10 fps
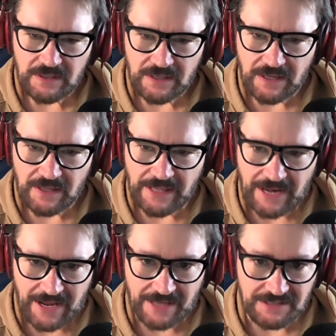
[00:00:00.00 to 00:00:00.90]
and
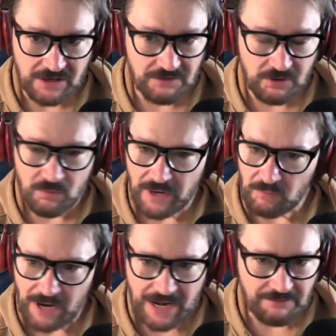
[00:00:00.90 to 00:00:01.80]
I got to interview Rick
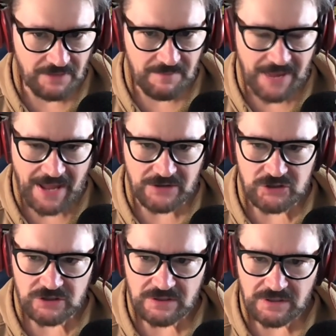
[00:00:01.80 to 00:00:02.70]
right after the
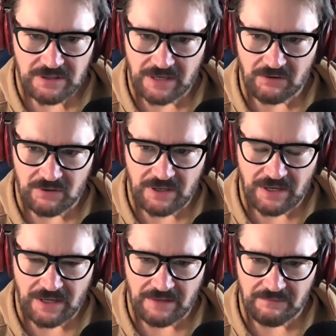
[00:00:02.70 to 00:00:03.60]
match
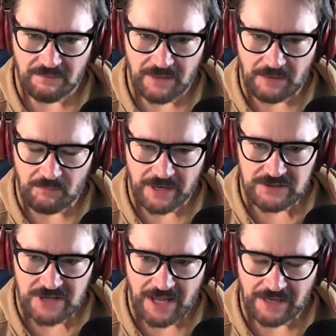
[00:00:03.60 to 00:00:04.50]
at
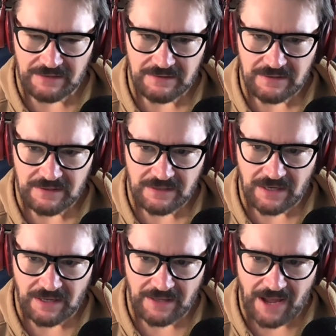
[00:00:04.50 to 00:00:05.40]
ringside.
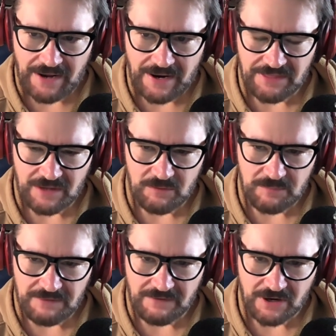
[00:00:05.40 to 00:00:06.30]
I think it would
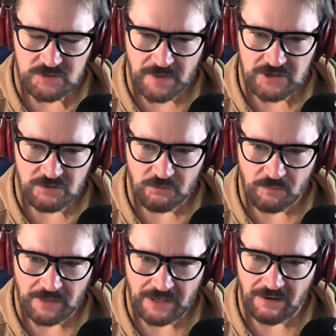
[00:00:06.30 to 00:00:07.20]
be very special for
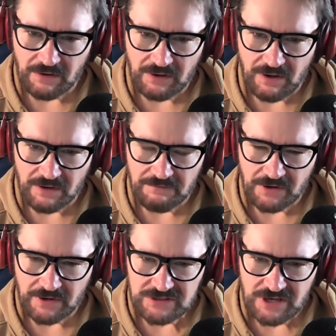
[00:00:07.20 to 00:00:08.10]
me on a
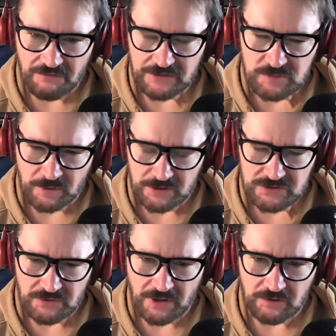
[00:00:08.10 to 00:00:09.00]
very selfish
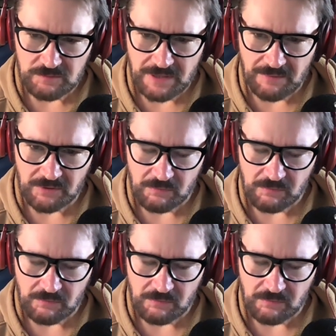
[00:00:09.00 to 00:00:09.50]
personal note to be able to